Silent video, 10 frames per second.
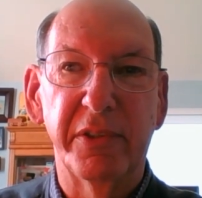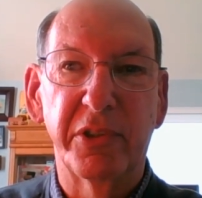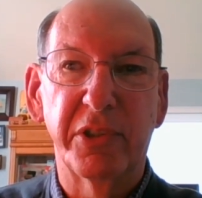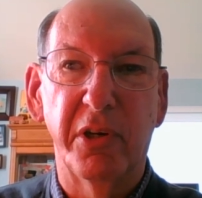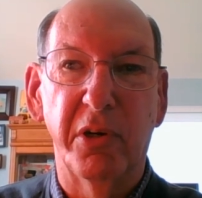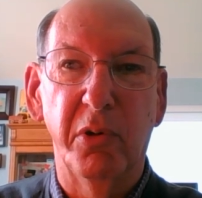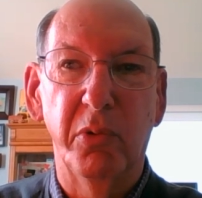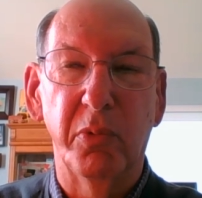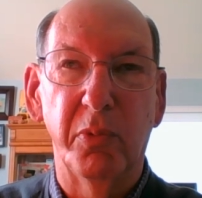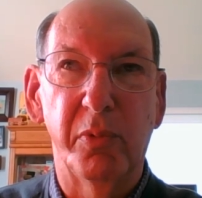
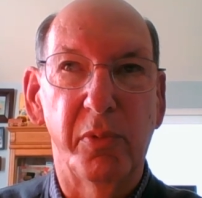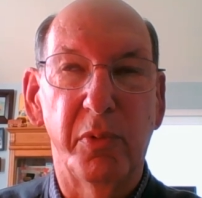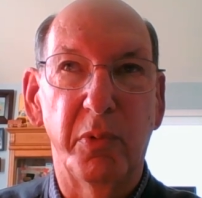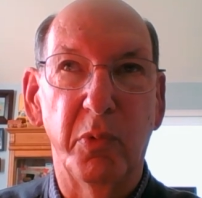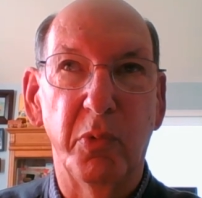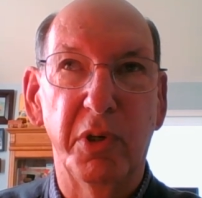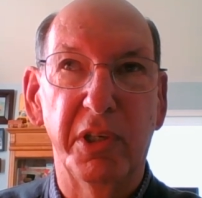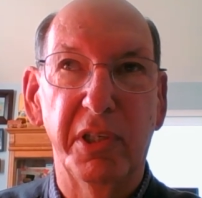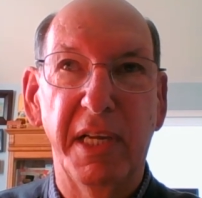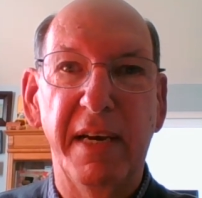So
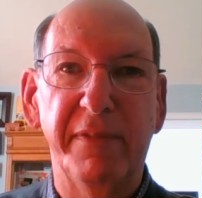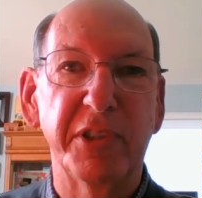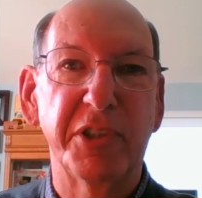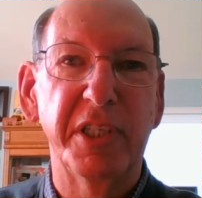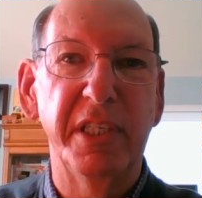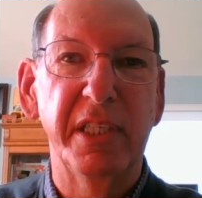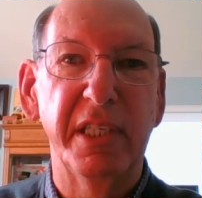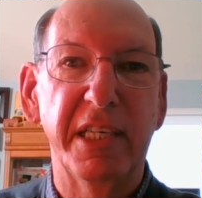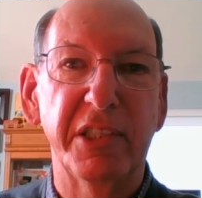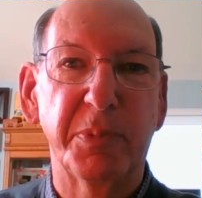we'll have to see
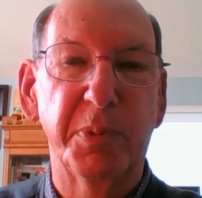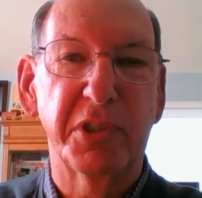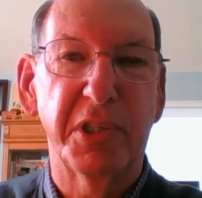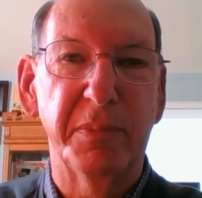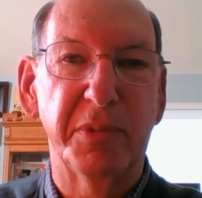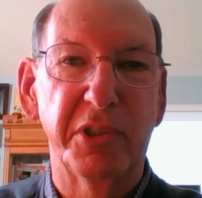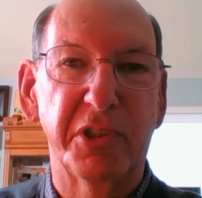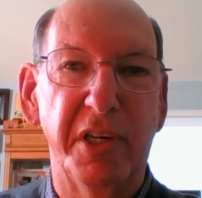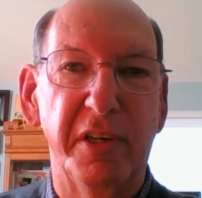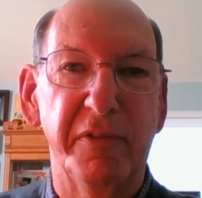as push comes to
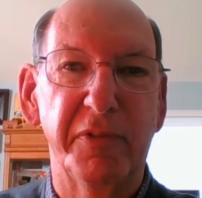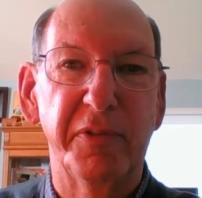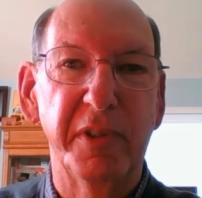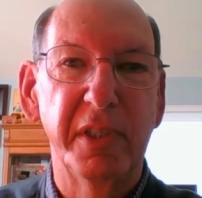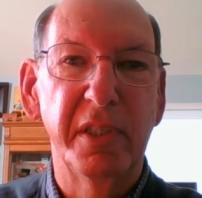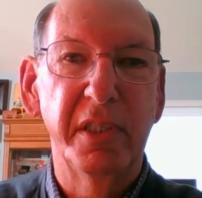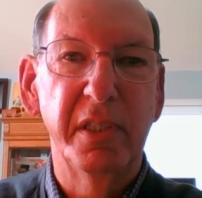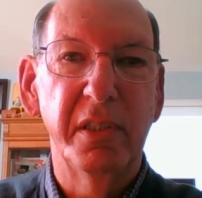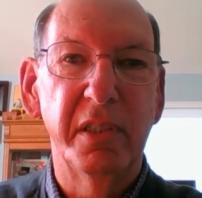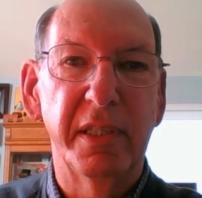shove,
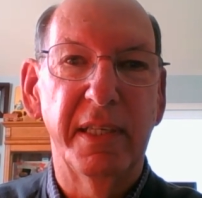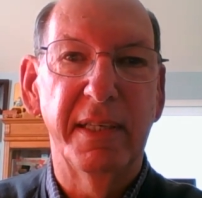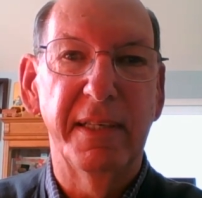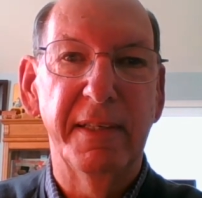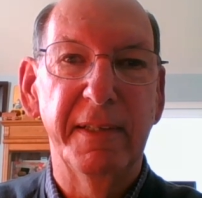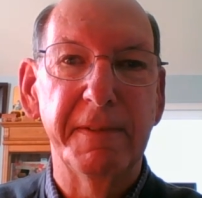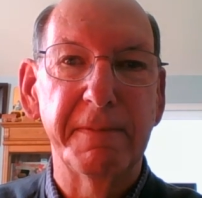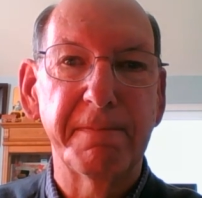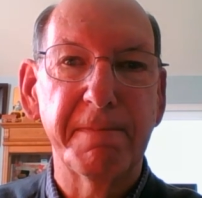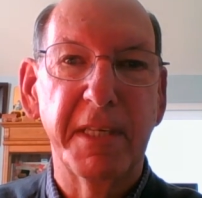and
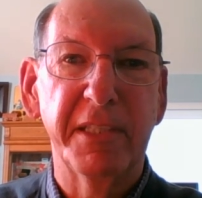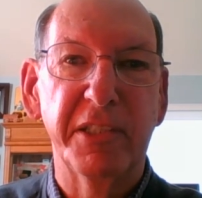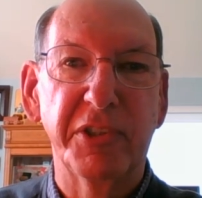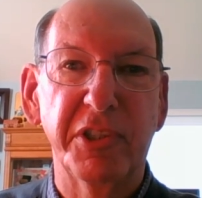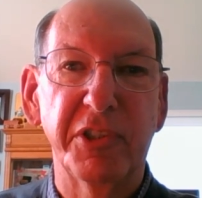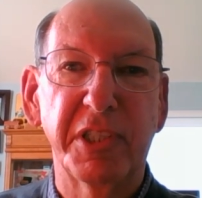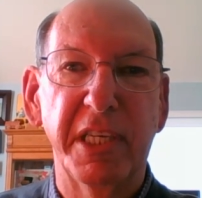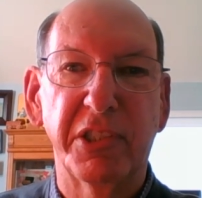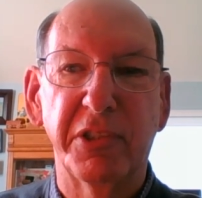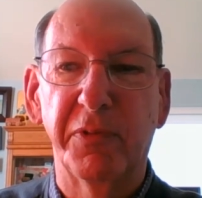as this
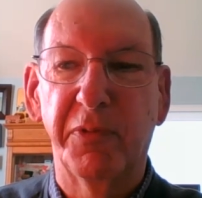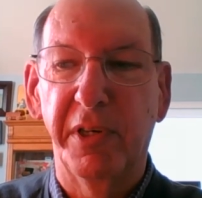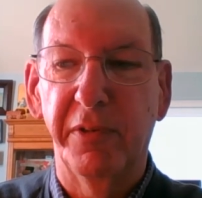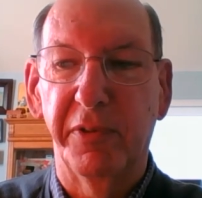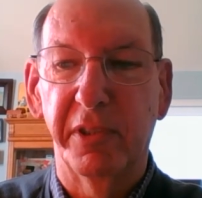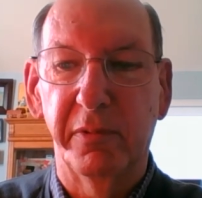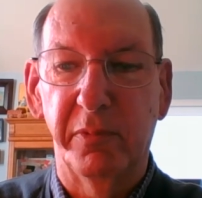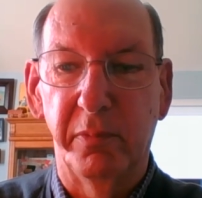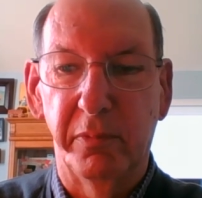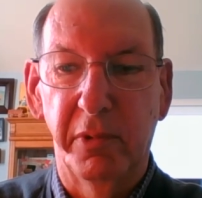gets in front of the
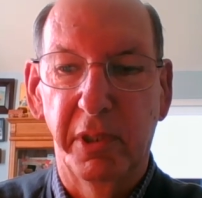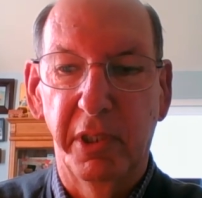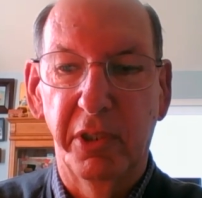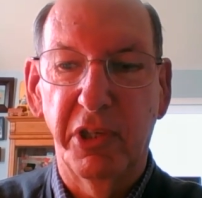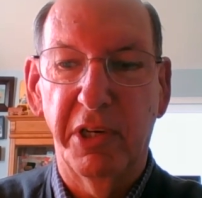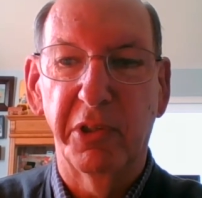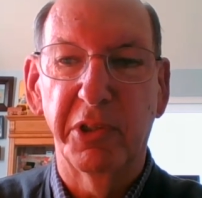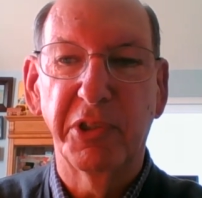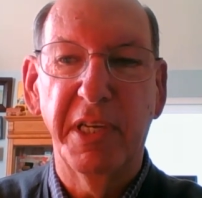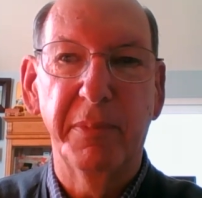General
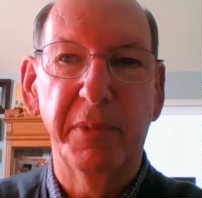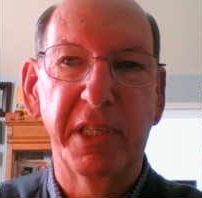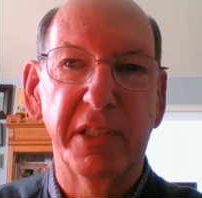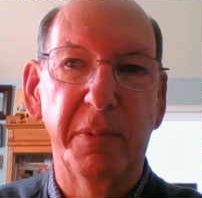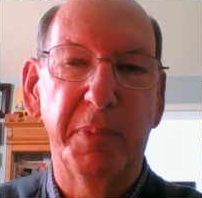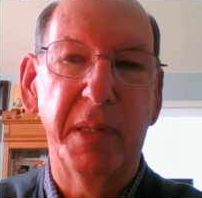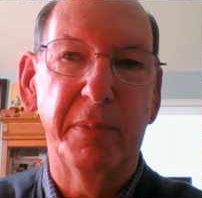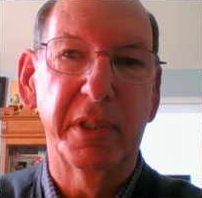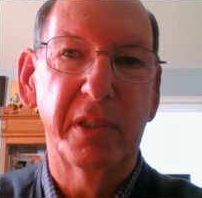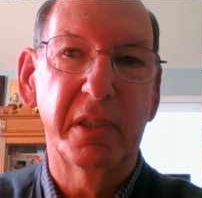Assembly and the
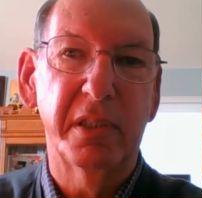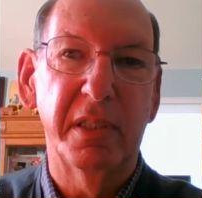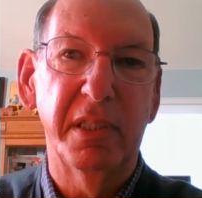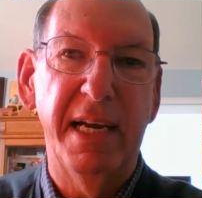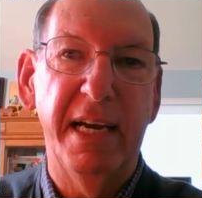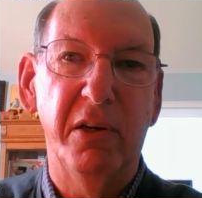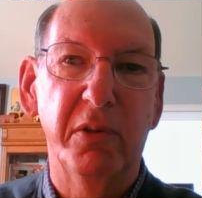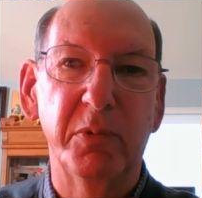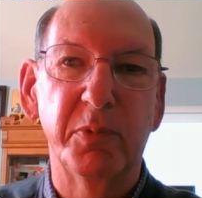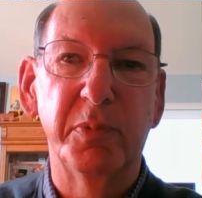public,
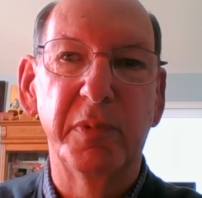how